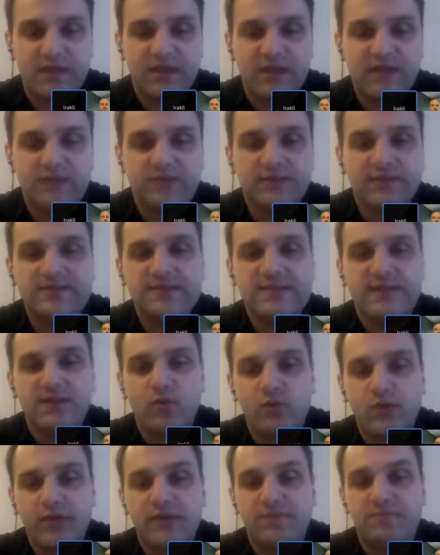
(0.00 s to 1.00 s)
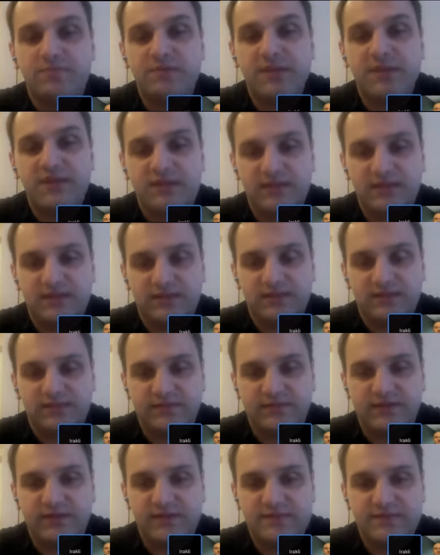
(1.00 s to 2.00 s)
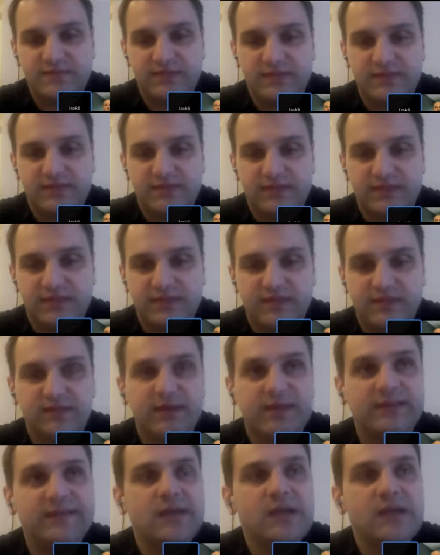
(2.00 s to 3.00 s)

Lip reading: So that's how Wikipedia defines big data, right?